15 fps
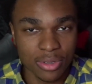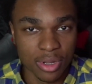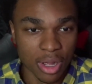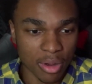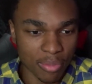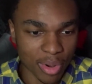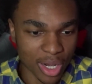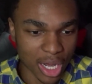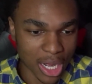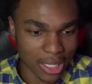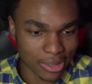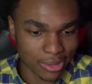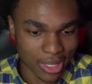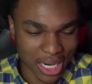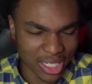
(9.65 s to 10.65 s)
but
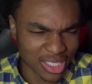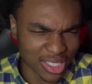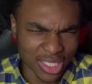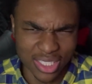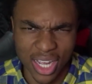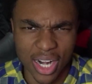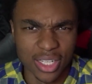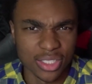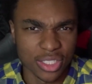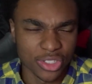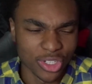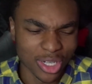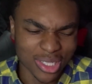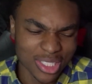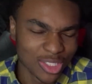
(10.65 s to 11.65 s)
I just decided to,
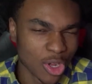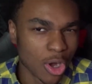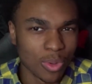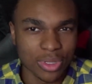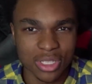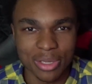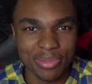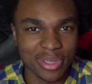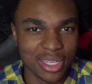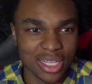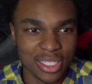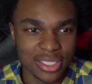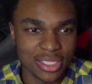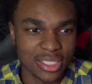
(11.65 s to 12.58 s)
just go with it because